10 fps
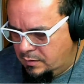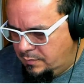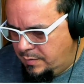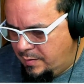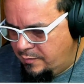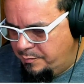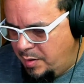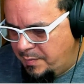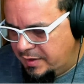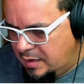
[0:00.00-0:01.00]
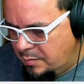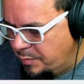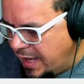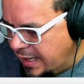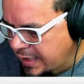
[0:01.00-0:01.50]
maybe bumping it
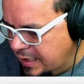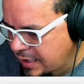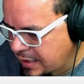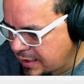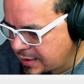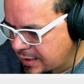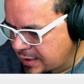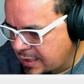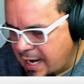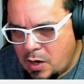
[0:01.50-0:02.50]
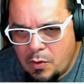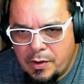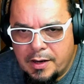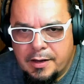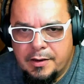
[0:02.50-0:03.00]
back another
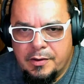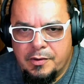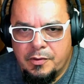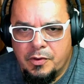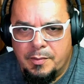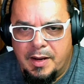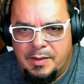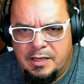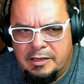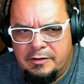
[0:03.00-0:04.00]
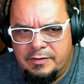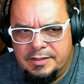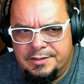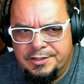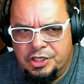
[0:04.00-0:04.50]
hour, or maybe
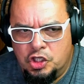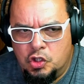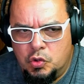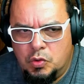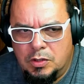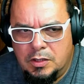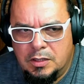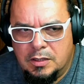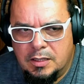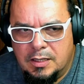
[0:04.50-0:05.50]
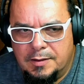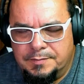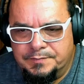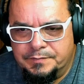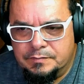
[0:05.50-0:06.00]
even 2,
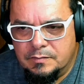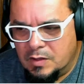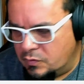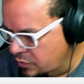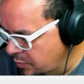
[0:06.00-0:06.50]
will